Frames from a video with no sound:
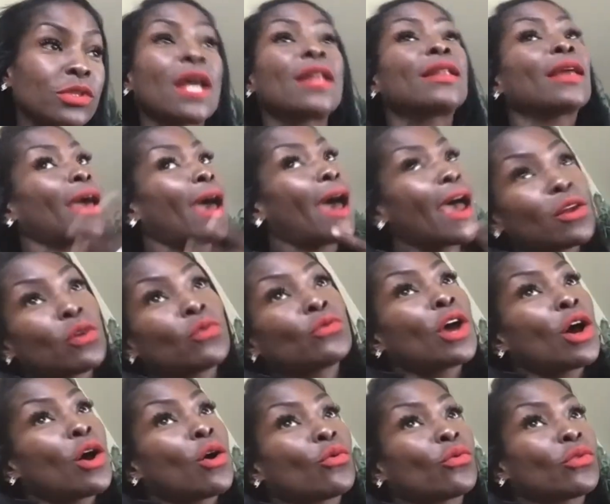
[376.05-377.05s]
Like I don't
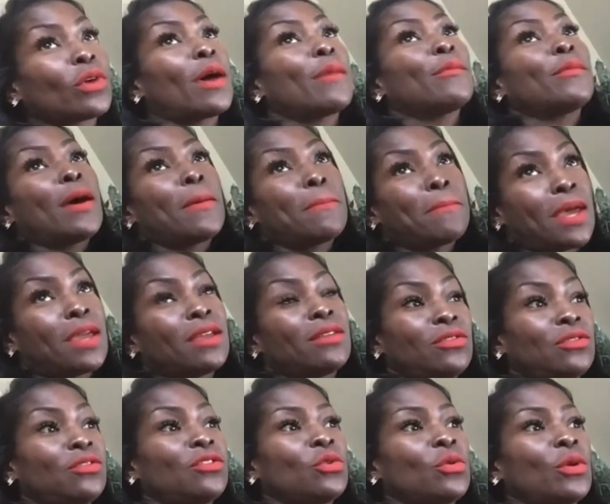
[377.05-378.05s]
know, I might
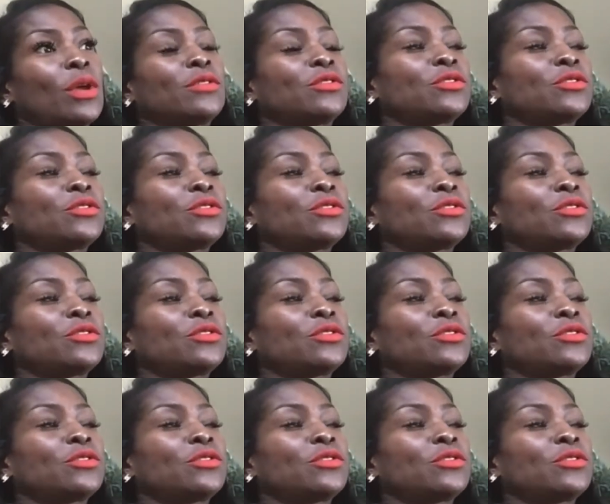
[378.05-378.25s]
do it.